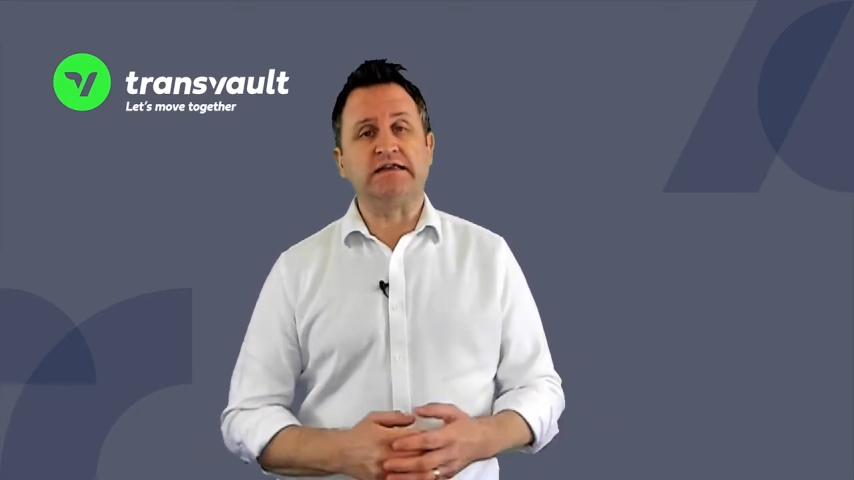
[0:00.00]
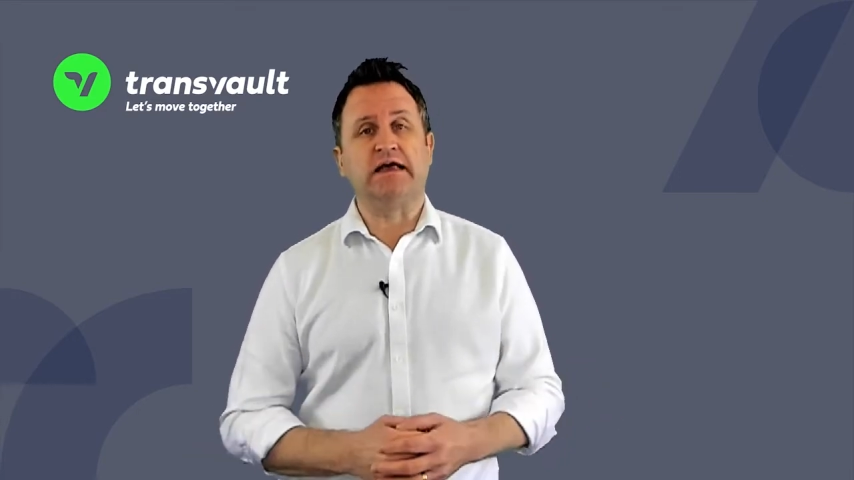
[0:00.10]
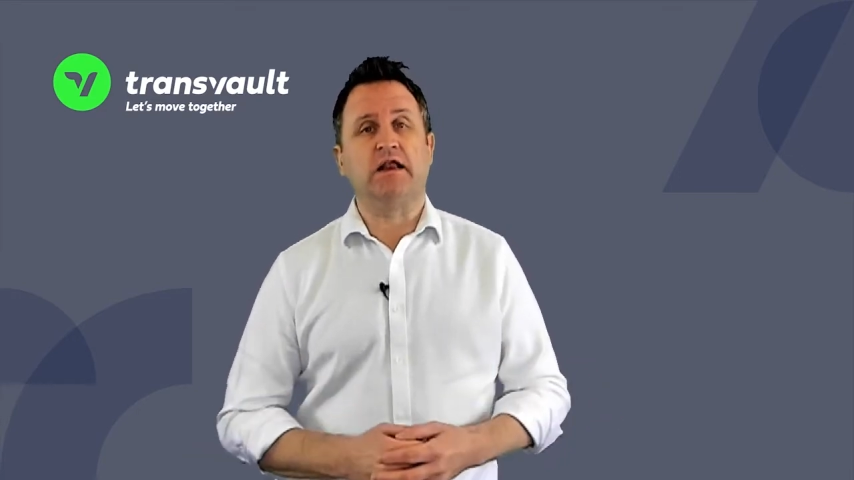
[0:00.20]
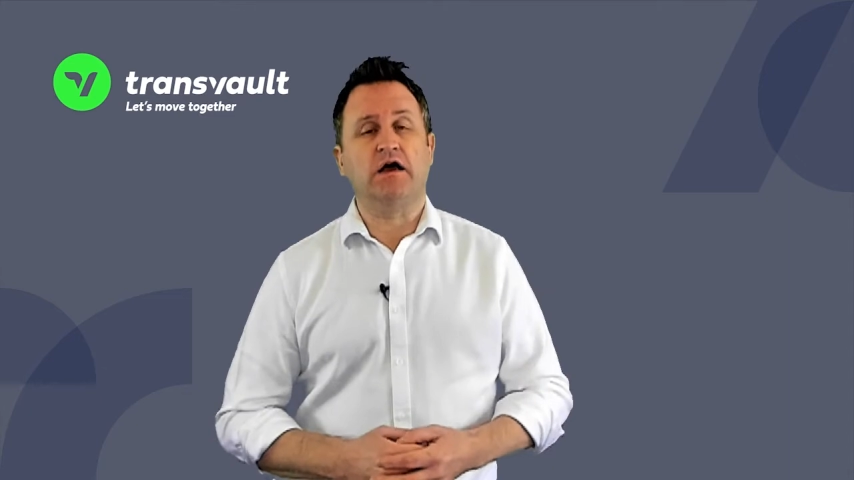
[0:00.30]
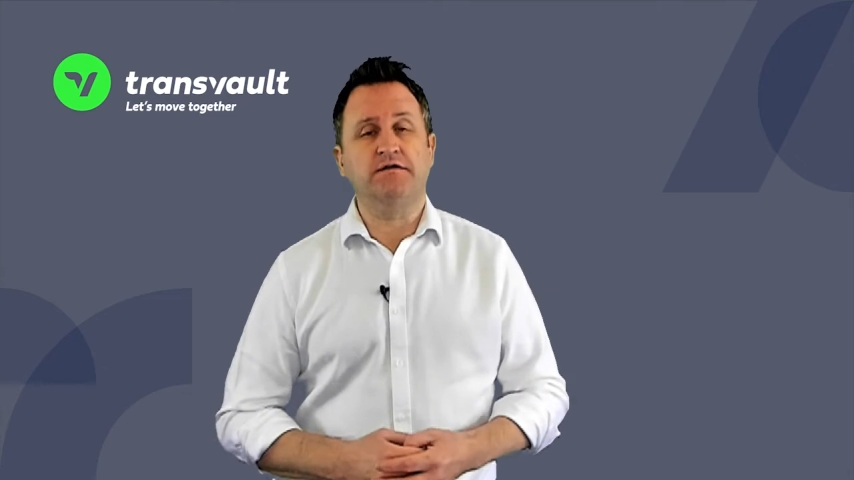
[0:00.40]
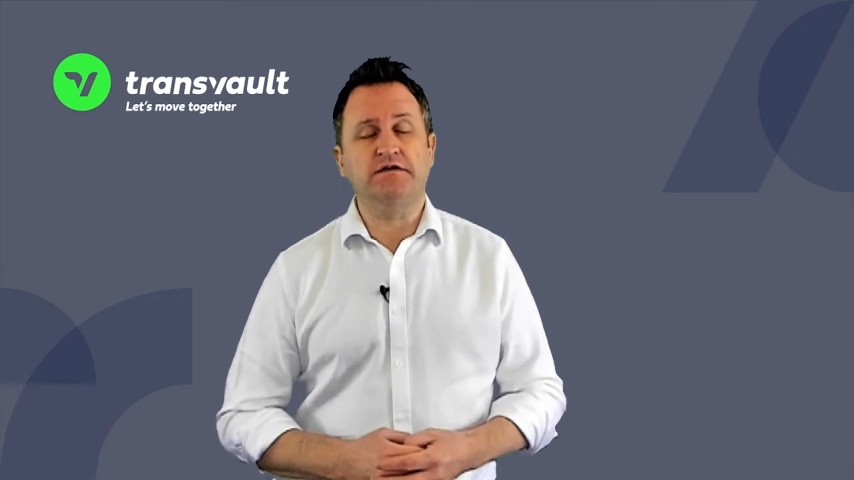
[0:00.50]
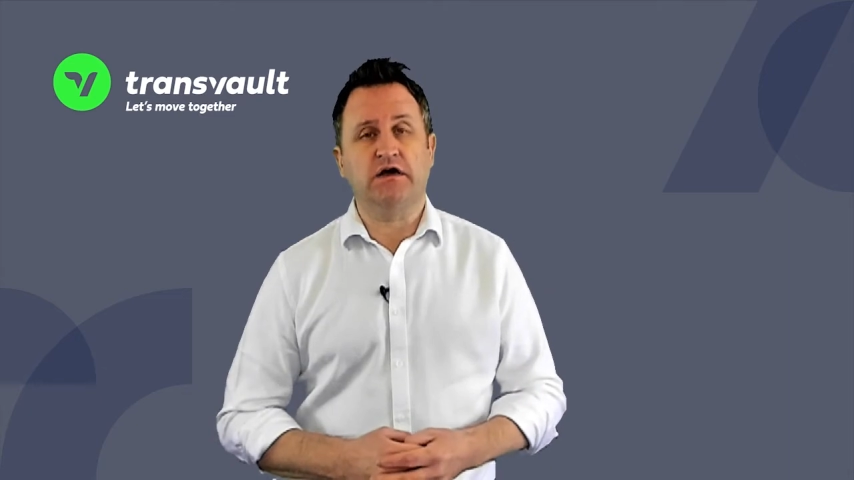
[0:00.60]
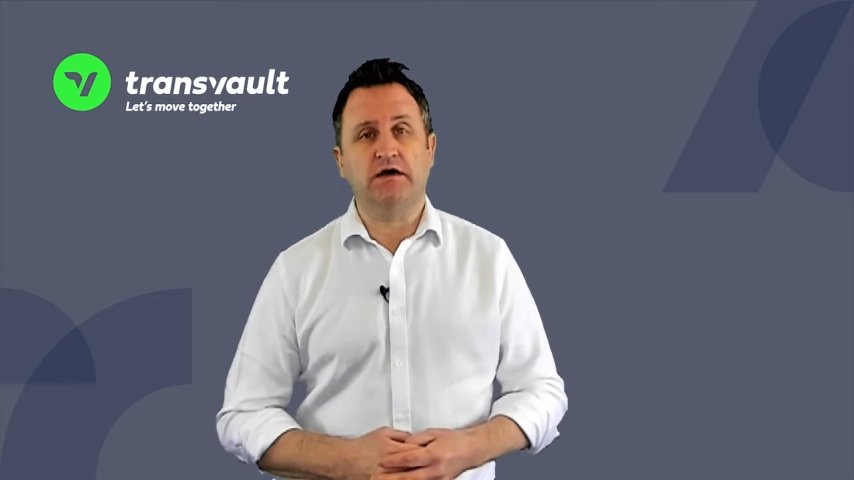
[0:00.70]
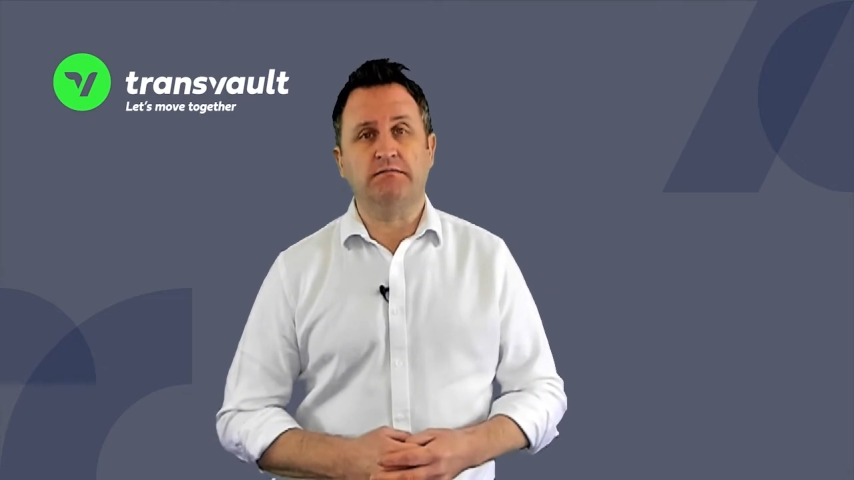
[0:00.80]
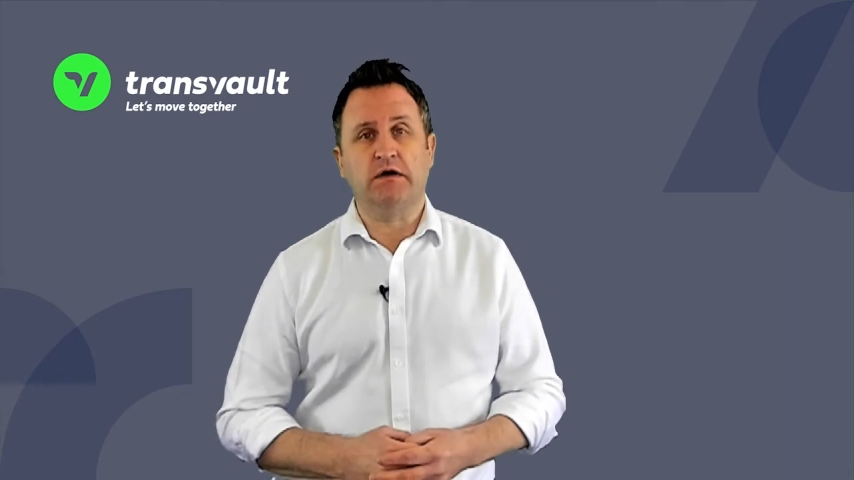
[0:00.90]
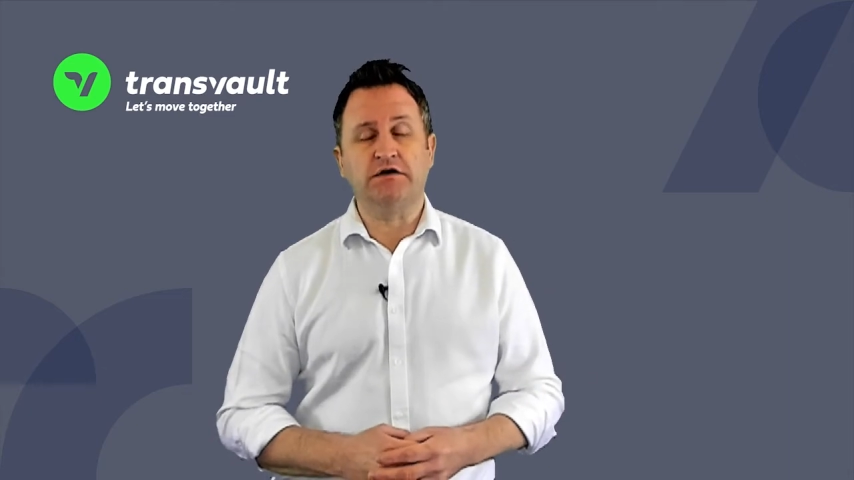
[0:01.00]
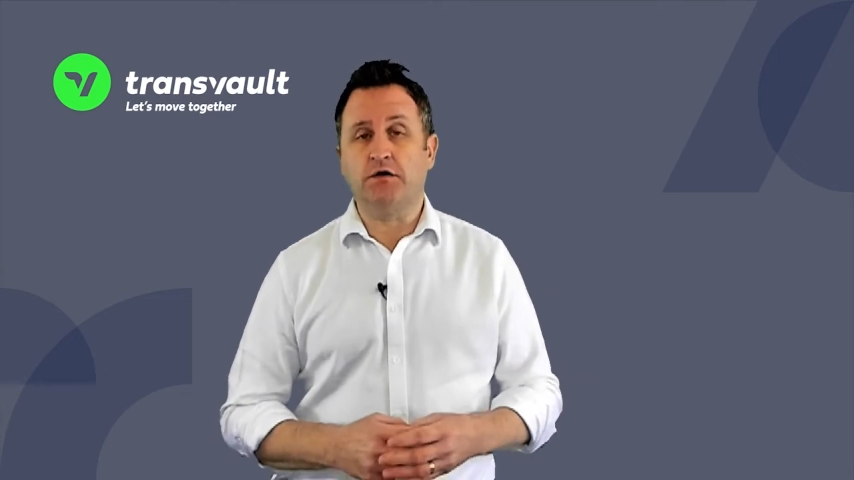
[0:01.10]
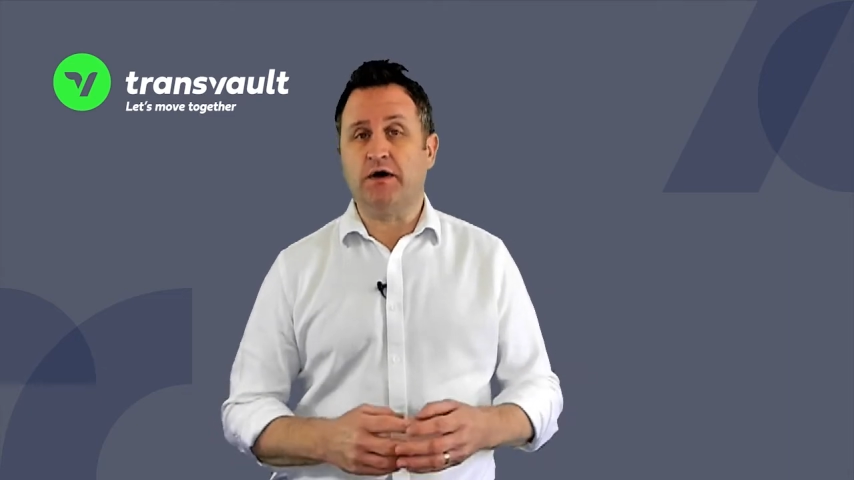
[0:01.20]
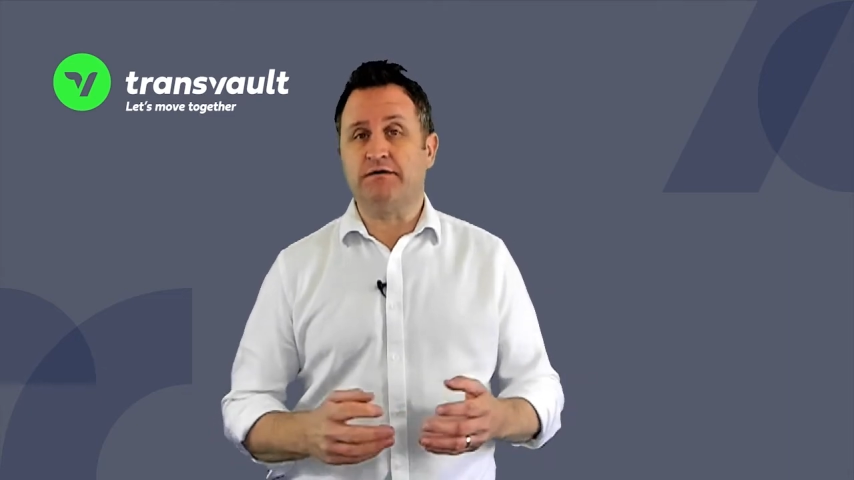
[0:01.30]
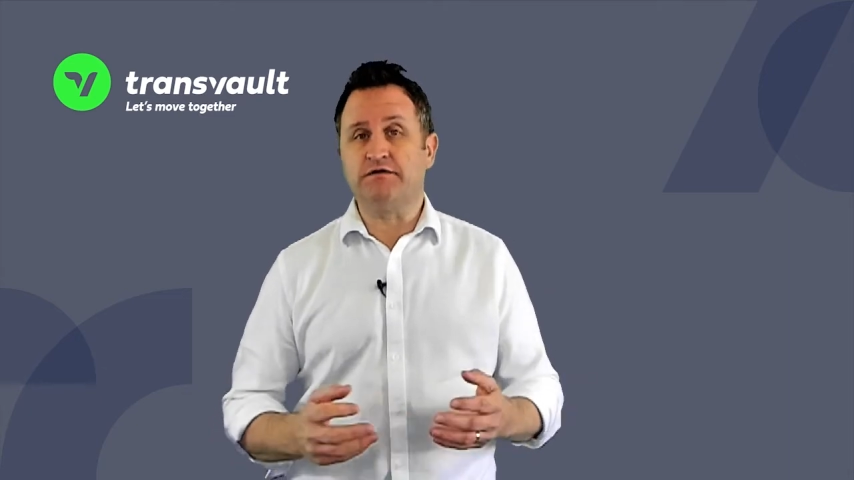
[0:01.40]
in their lifetime and
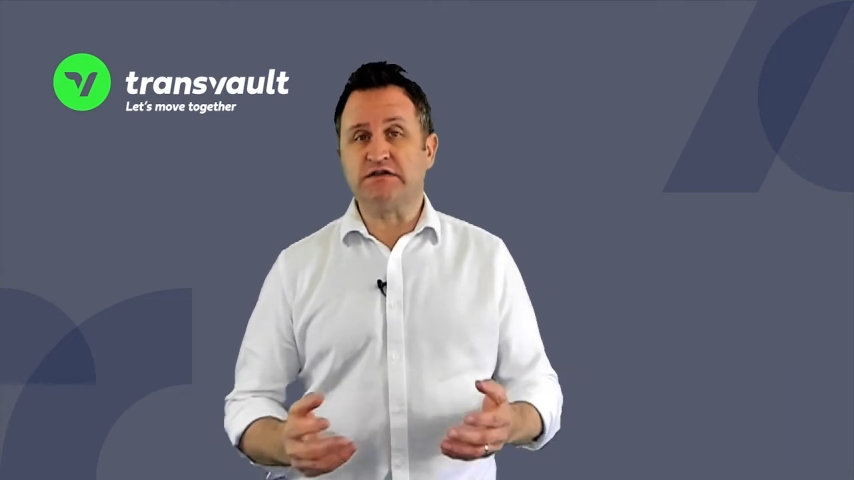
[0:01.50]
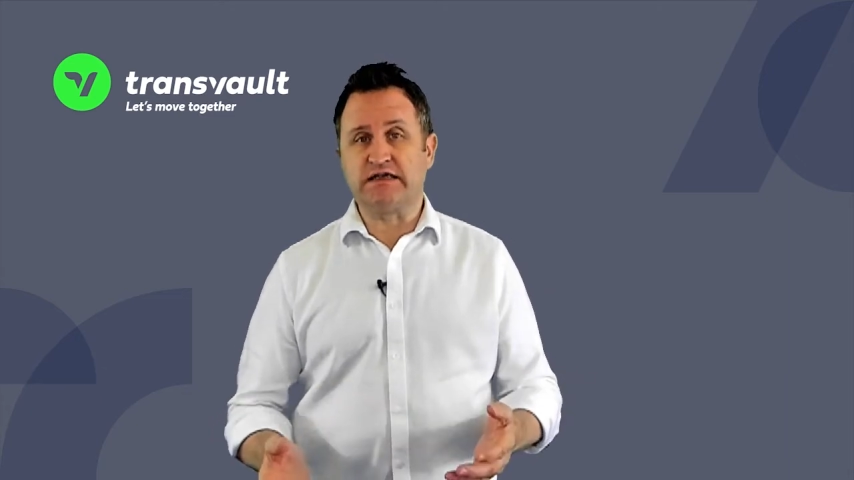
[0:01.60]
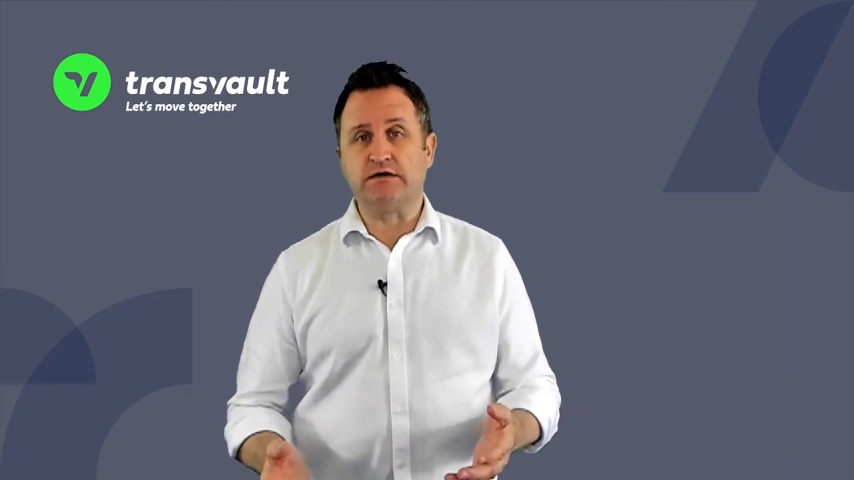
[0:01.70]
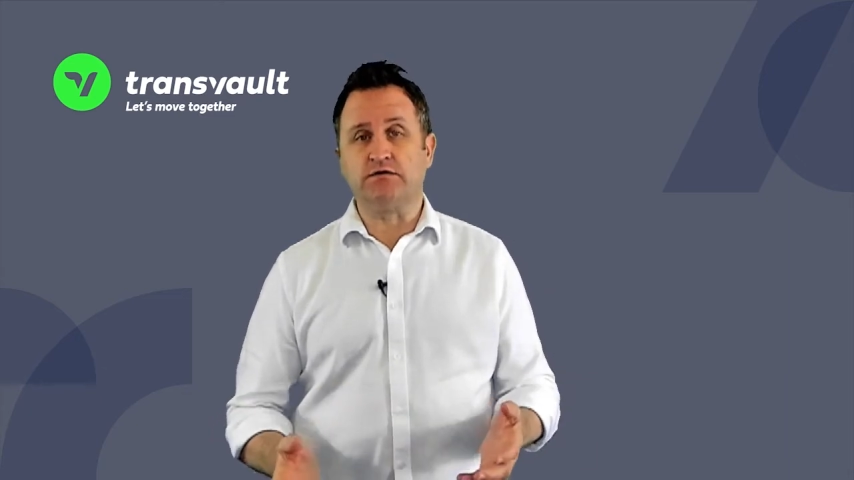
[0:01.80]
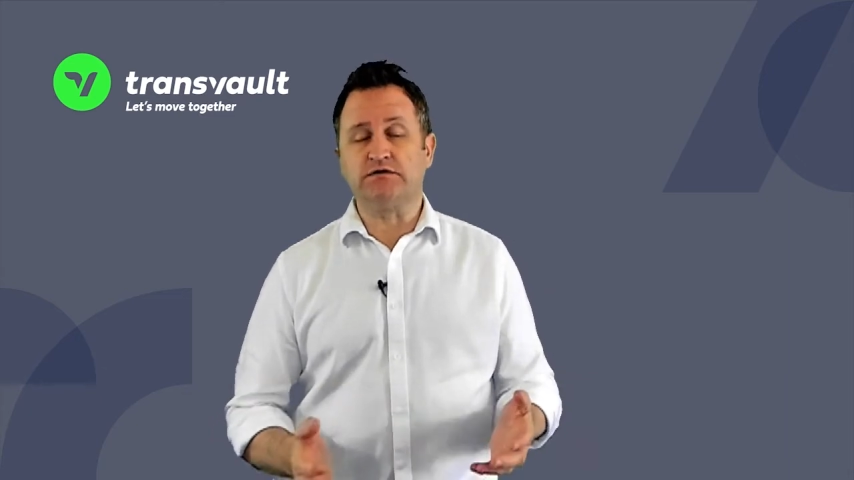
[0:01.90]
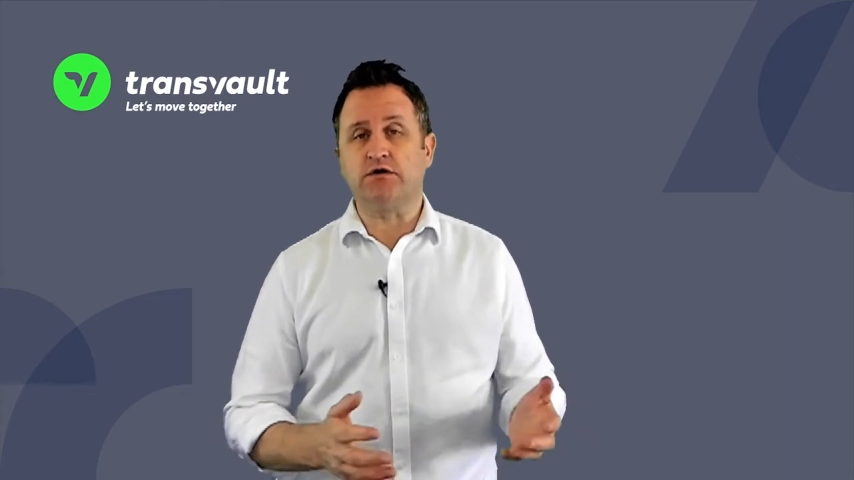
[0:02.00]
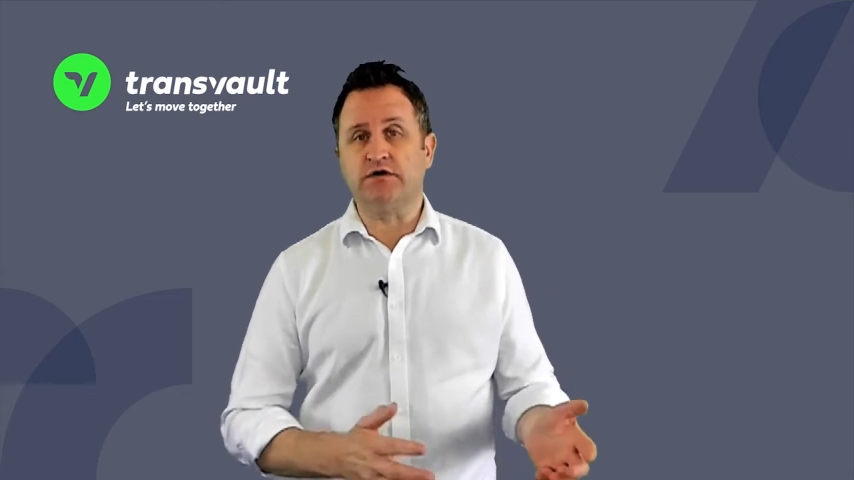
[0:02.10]
don't have the skills